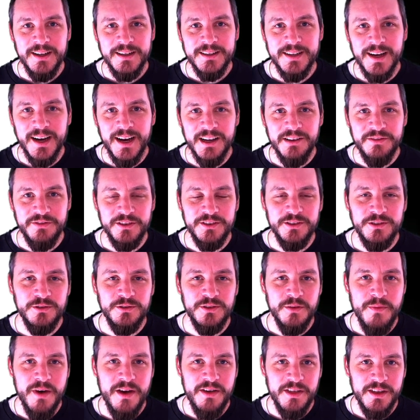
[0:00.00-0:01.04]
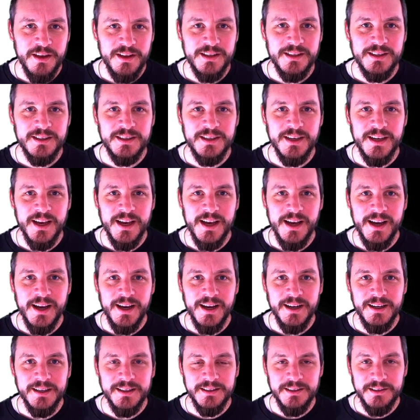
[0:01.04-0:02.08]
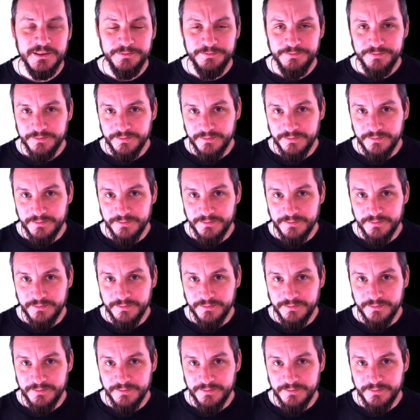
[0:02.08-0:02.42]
dive into the methods and